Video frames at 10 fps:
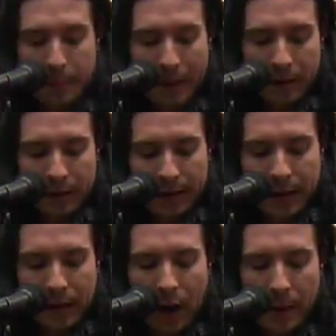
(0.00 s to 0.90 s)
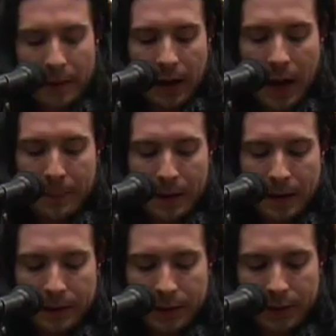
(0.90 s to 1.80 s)
other pedals, I got a carbon
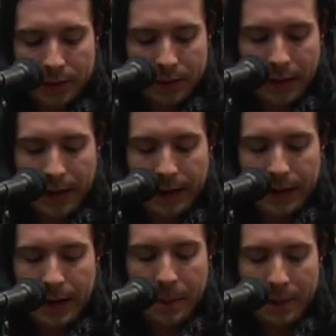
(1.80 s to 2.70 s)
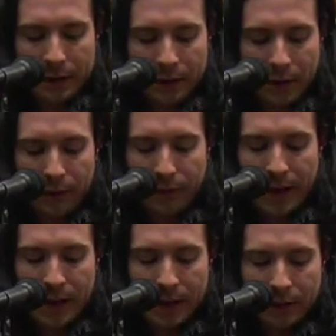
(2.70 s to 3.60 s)
copy on this. I got an MXR
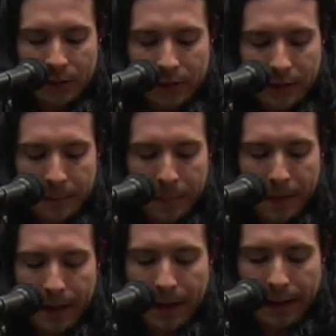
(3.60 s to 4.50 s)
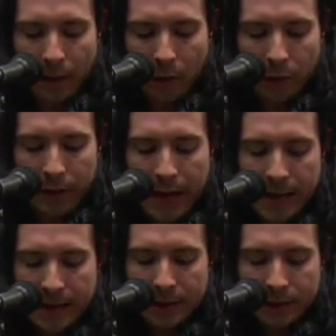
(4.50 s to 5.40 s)
Phase. I got an old
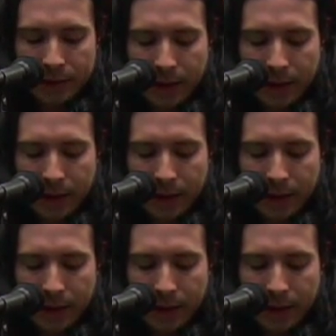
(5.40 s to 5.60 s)
80s